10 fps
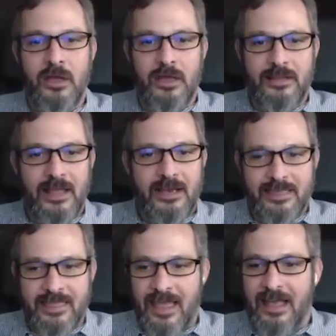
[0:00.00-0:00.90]
And
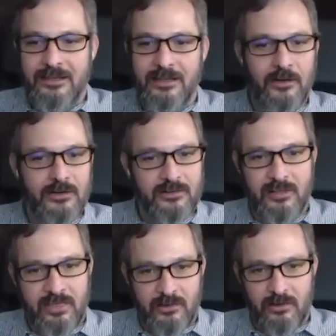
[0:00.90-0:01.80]
then, it's
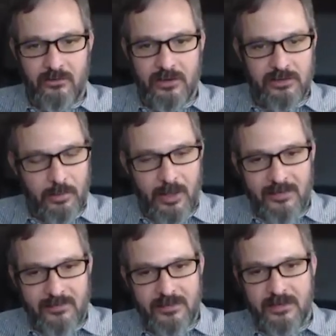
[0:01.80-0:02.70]
the theory of
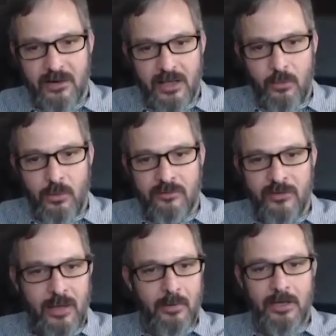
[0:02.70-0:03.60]
reciprocity, right? Where
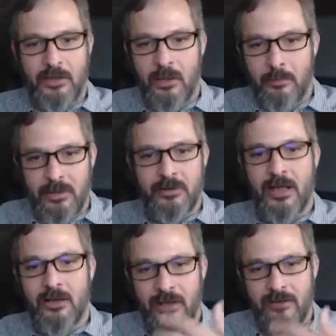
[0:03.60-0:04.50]
if I buy you a beer,
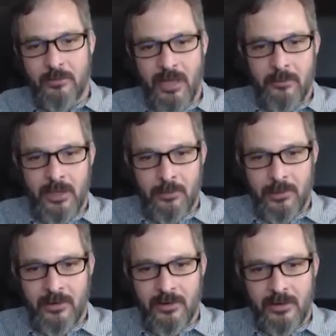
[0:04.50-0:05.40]
now you have to buy me a
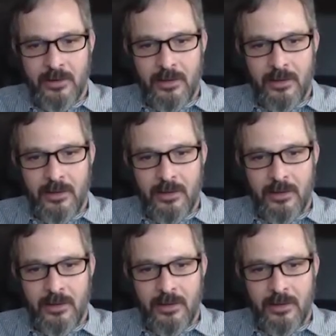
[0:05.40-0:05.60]
beer.